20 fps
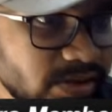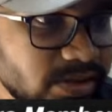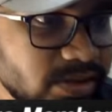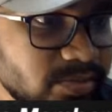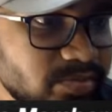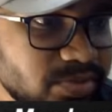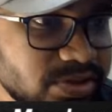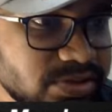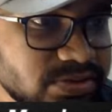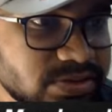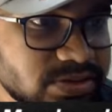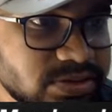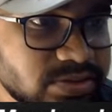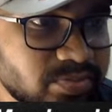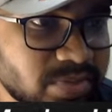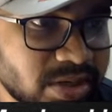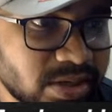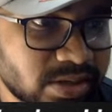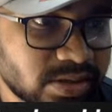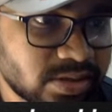and presets
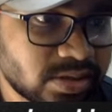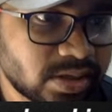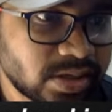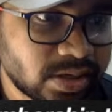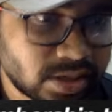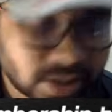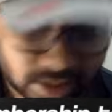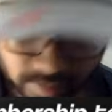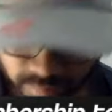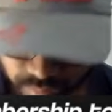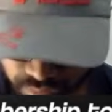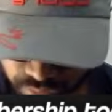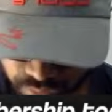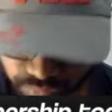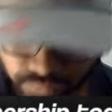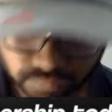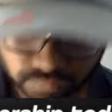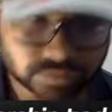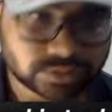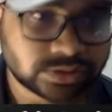panel, and I'm
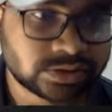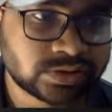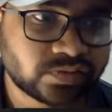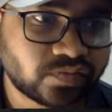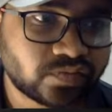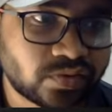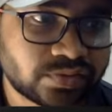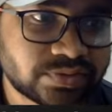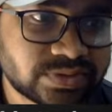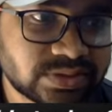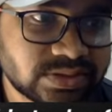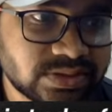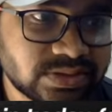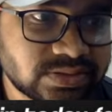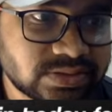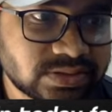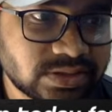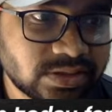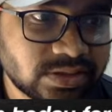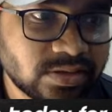going to search for
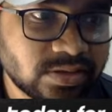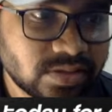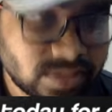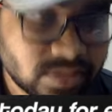CC